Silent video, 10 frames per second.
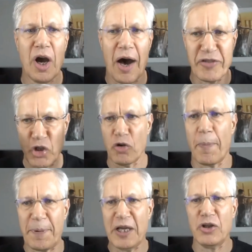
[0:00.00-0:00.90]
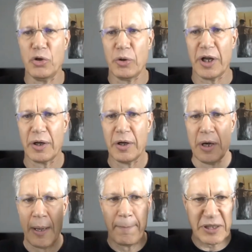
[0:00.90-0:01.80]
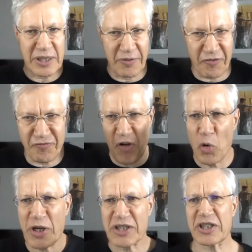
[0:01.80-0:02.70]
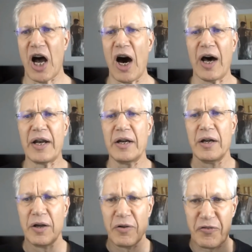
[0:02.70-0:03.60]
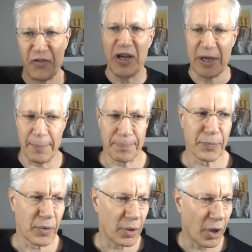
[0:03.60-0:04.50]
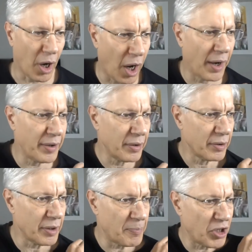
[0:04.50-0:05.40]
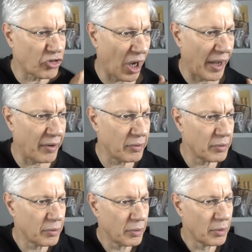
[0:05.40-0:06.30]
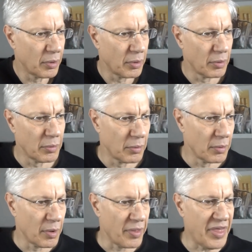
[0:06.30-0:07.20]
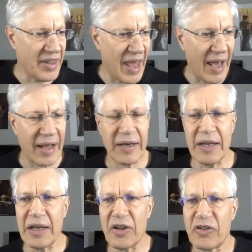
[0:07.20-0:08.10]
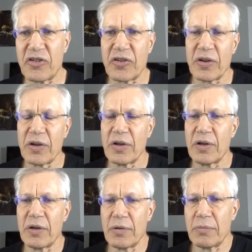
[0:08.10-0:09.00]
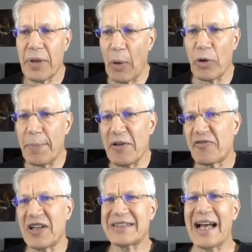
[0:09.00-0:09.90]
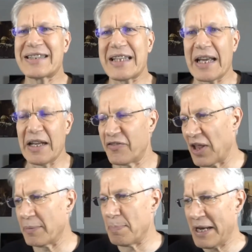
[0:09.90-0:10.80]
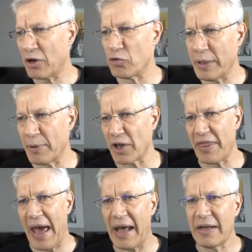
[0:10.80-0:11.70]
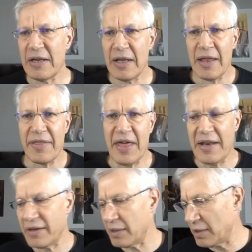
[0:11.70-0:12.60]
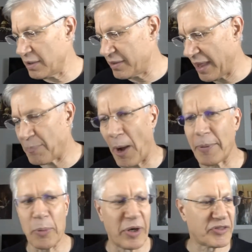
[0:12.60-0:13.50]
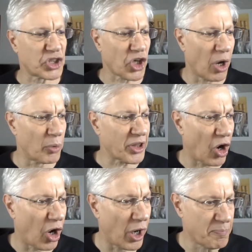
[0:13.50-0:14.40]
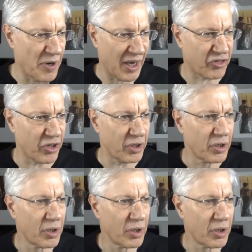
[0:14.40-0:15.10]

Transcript: of the European Union, but to focus on freedom on the British Isle, then that is, that would have been fantastic. And if there'd been agreement on that, then they probably would have just gone with a hard Brexit.